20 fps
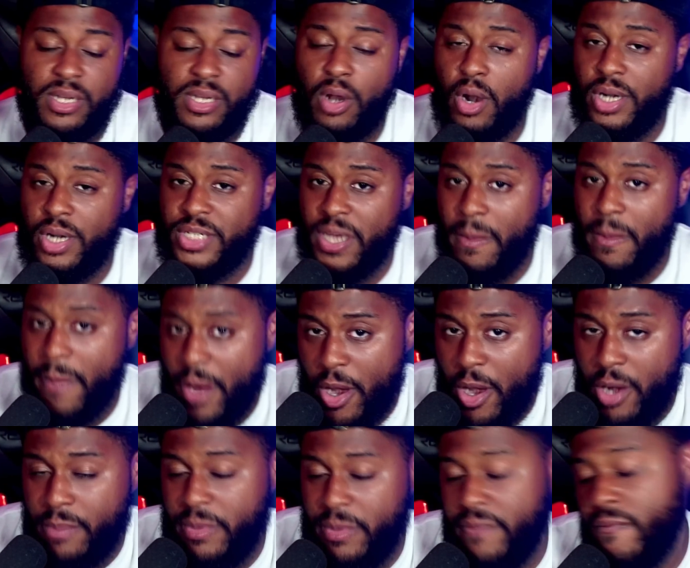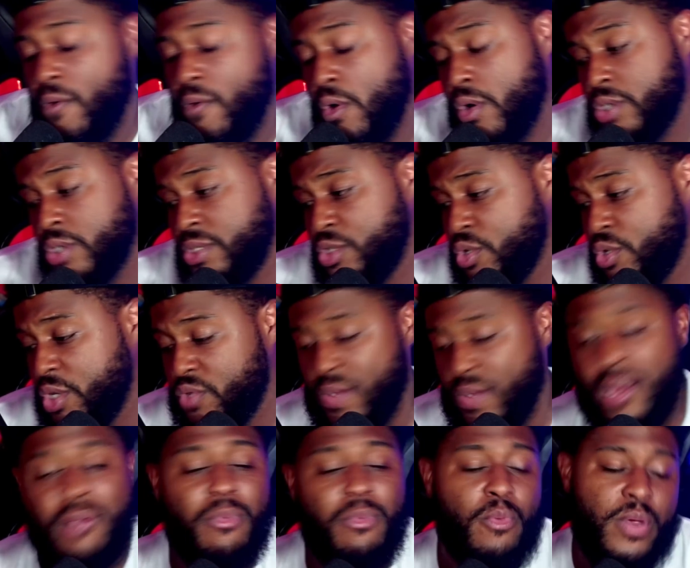RJ Barrett before Julius
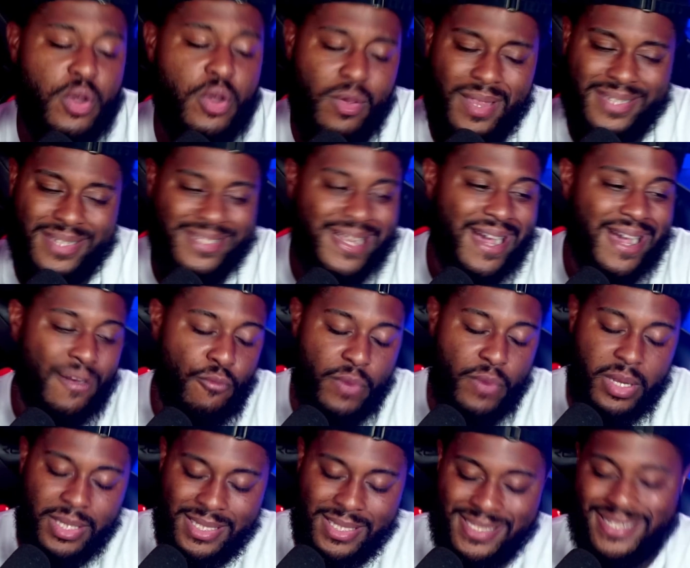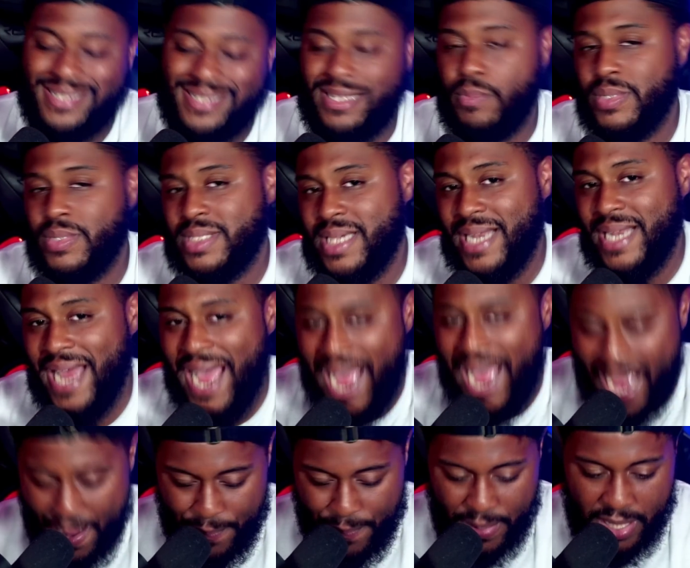Randle, but we know that's not realistically what's going to
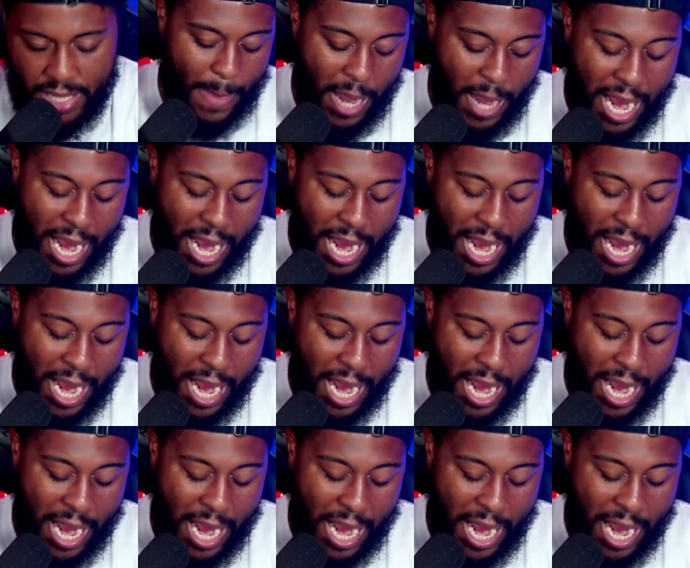happen.